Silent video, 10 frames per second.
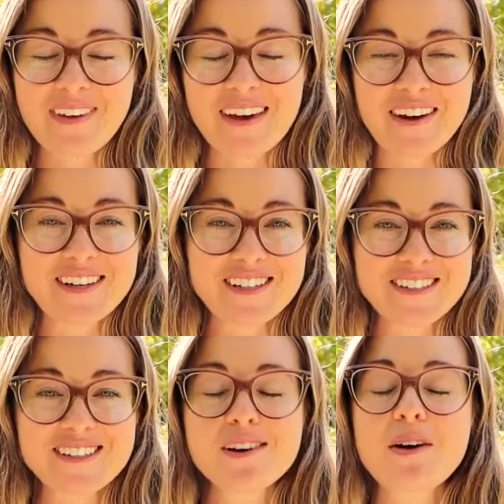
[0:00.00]
Hey
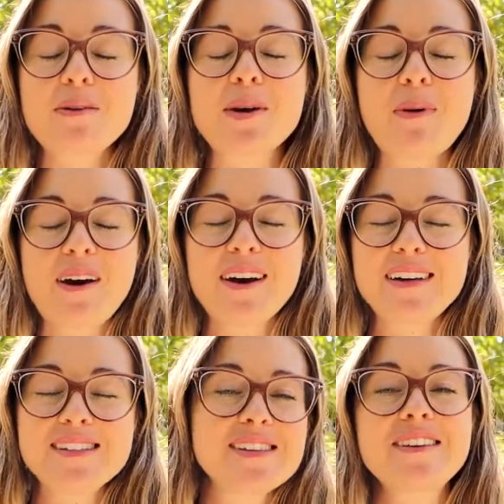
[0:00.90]
gardeners, quick
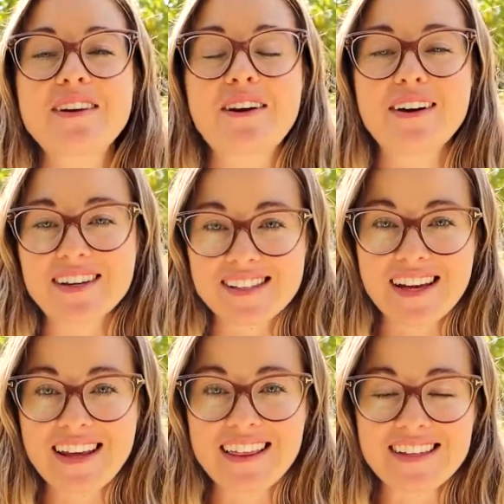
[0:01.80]
pause. There are
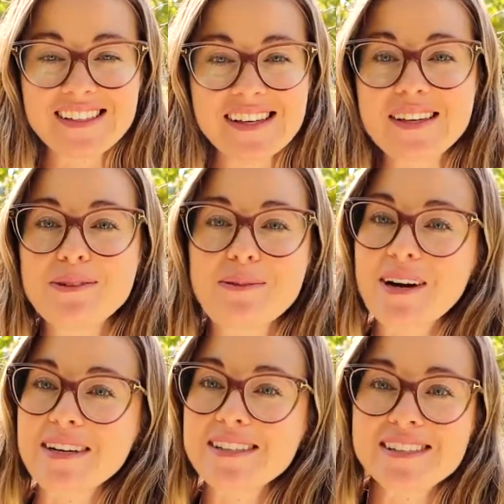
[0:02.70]
exciting things in the
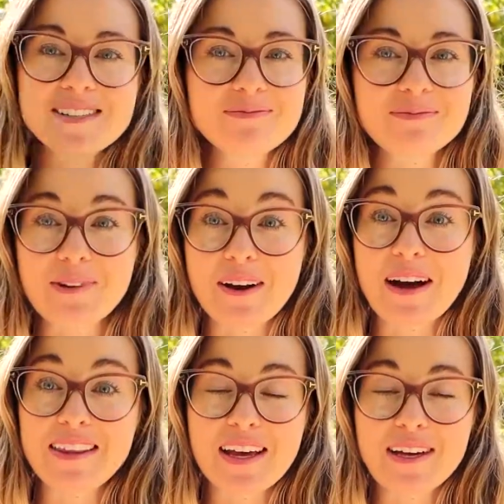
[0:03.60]
works. We're
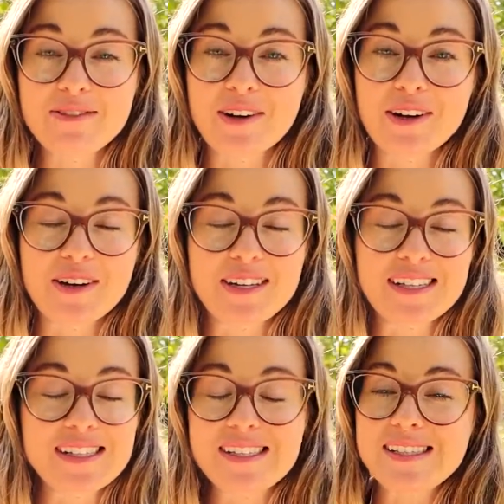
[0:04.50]
at the end of our
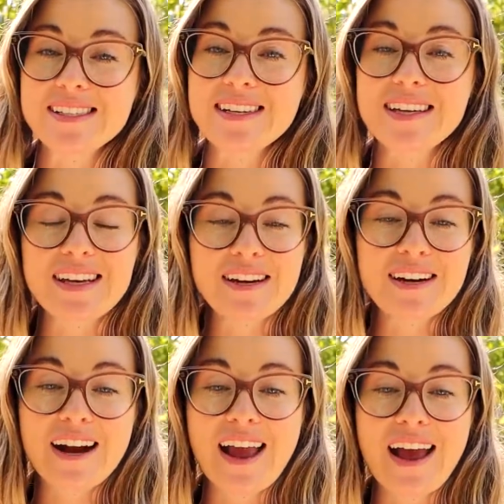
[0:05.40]
gardening season
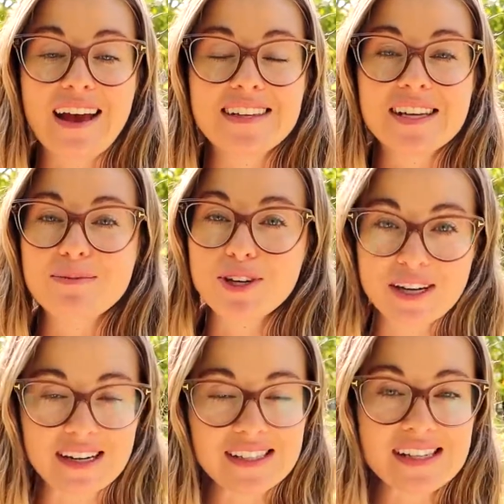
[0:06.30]
here and I'm
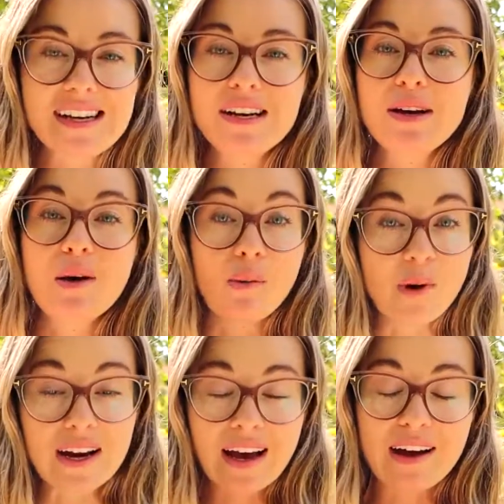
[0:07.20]
curious,
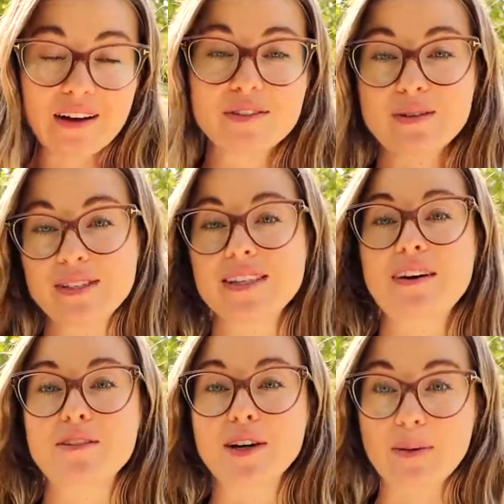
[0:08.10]
what have you
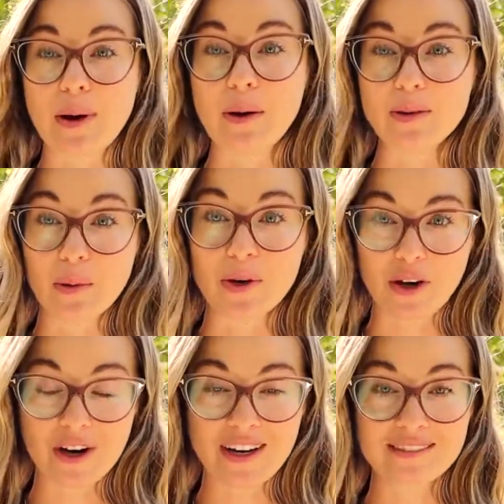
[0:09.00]
discovered about your
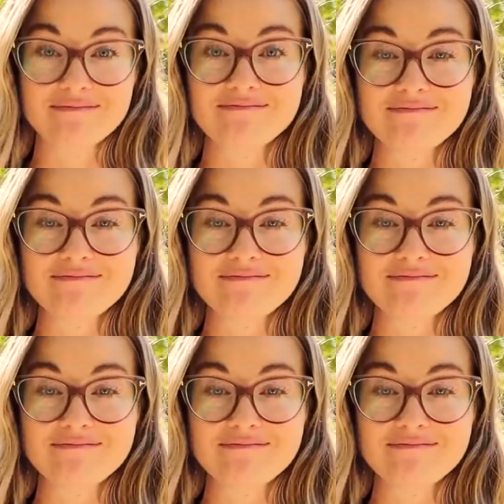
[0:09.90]
garden?